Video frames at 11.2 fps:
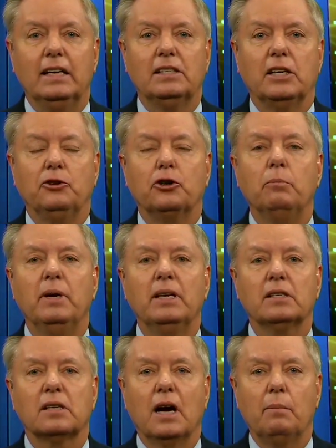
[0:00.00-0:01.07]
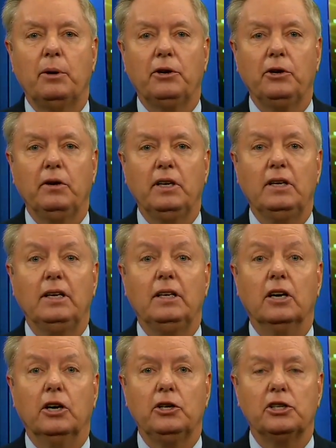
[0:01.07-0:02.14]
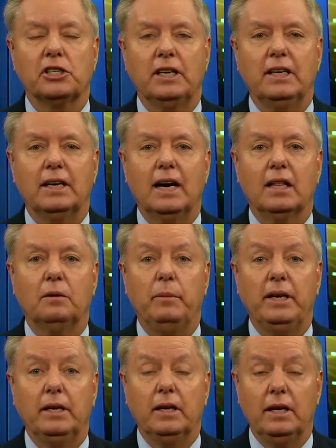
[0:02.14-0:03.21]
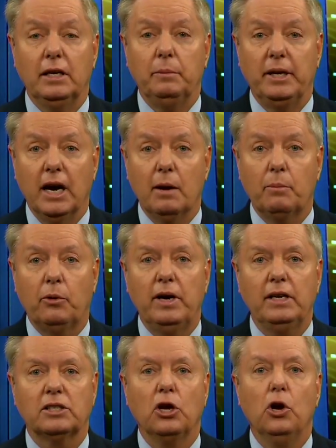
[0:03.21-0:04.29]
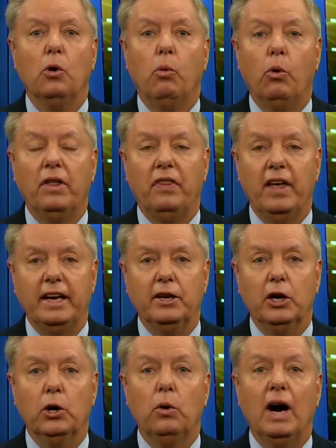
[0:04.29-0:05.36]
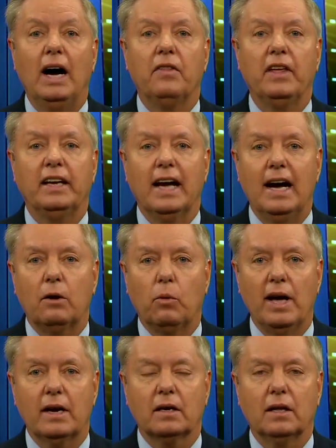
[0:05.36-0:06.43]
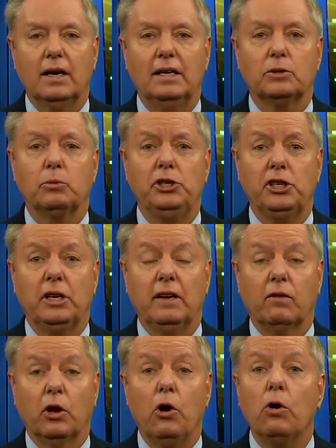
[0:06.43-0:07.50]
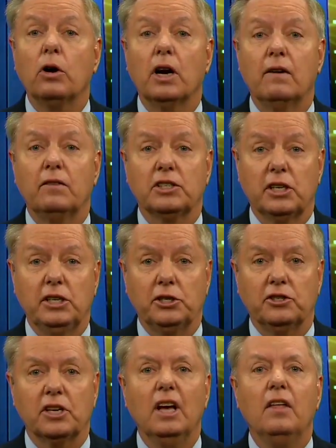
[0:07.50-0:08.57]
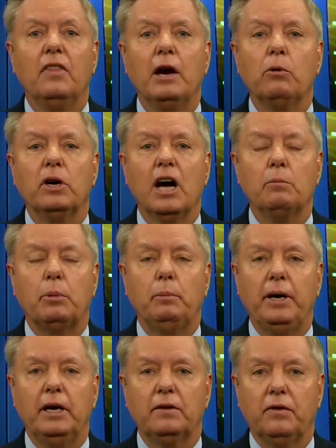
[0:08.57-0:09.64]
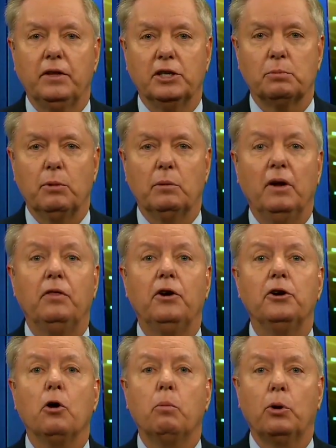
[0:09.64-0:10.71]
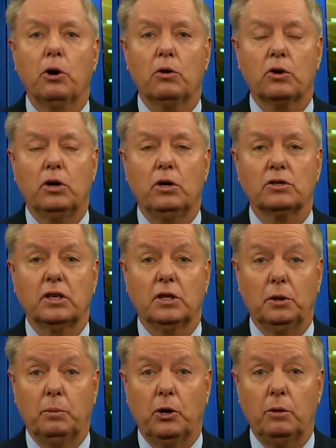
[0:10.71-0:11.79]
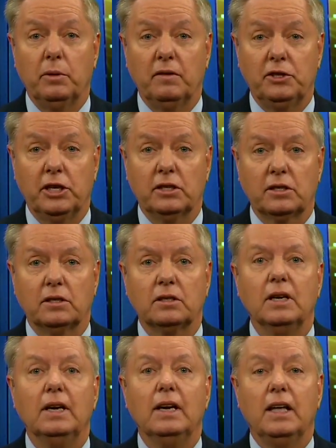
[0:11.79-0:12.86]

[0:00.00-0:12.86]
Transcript: it is a tremendous opportunity to understand how the enemy operates, what they know, how they got radicalized. We should have long conversations. They were not prepared for this moment. There are no protocols at the Department of Justice